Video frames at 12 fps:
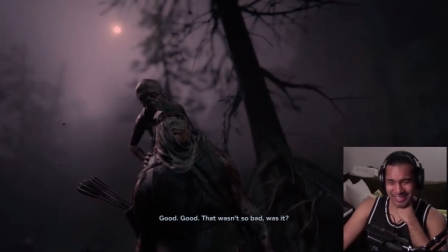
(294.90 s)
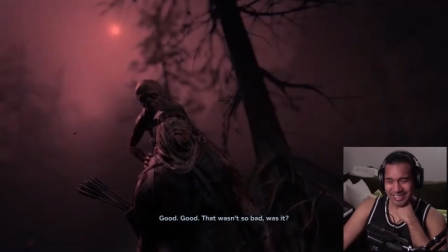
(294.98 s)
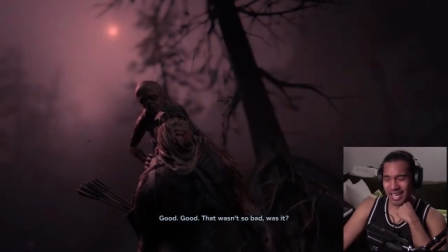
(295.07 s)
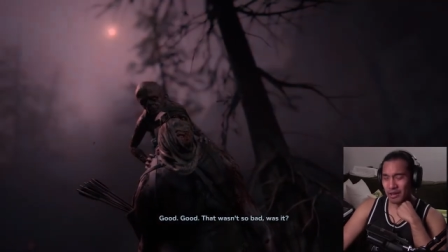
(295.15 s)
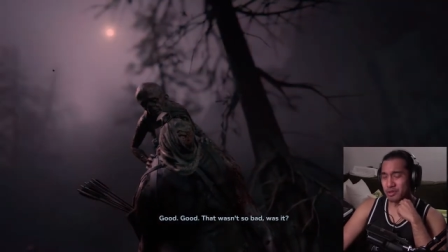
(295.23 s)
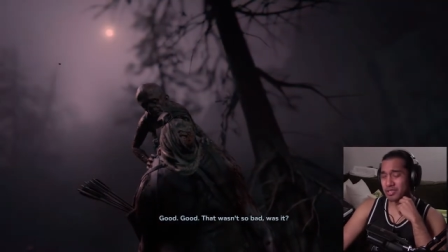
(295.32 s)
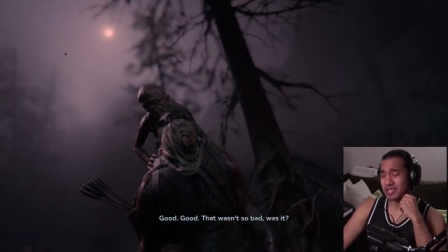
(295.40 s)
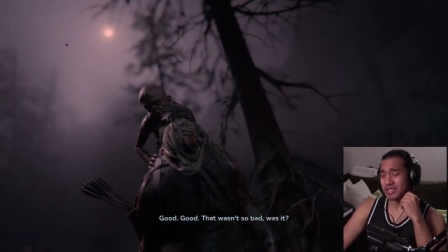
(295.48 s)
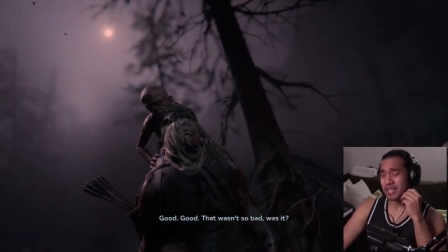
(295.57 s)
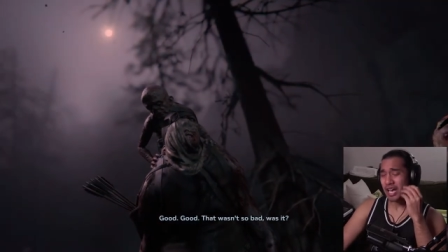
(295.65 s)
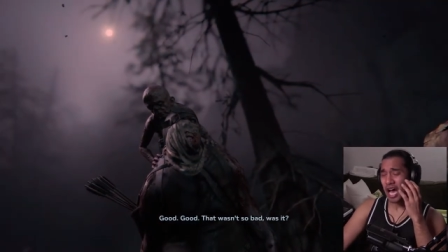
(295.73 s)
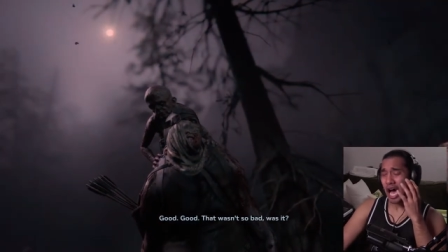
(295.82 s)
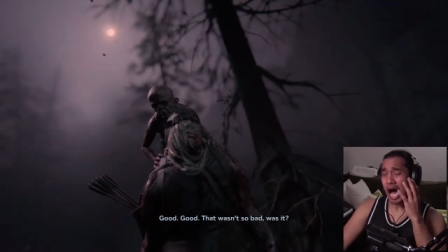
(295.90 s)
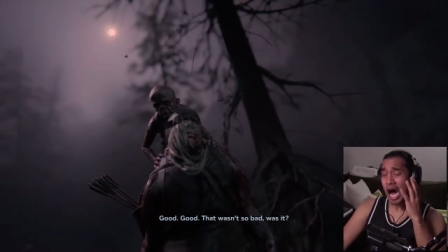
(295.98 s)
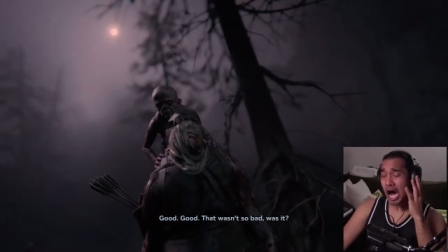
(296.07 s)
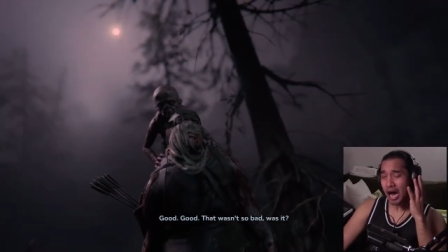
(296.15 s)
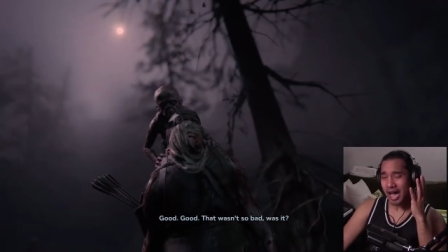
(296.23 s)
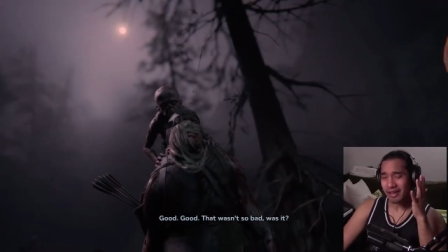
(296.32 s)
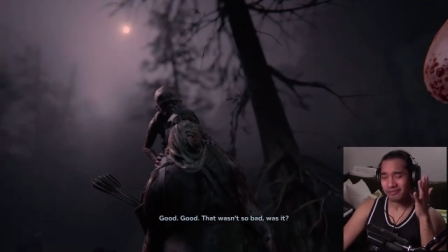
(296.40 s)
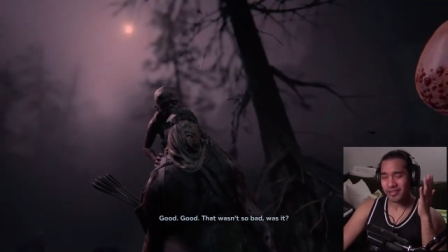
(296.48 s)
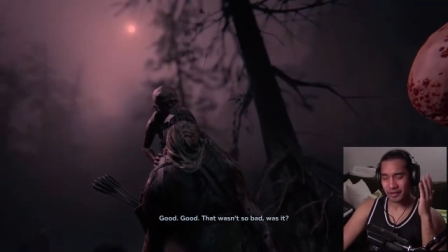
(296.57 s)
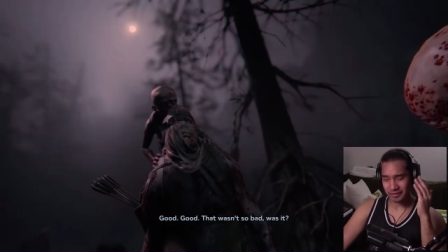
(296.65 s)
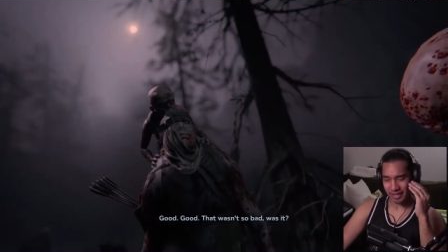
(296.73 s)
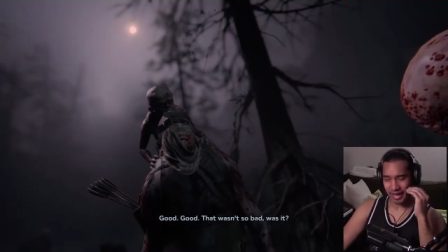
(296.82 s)
it? That was. Ah, I
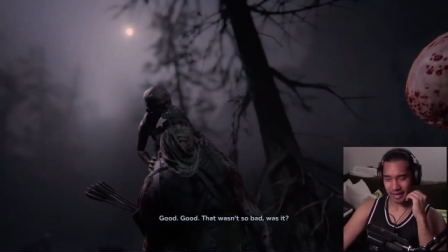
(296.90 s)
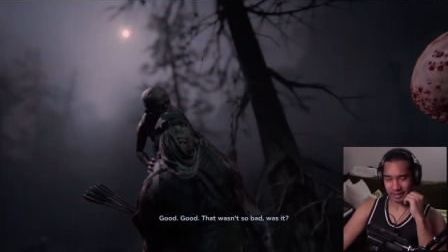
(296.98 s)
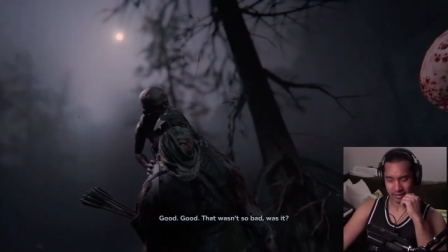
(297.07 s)
felt that.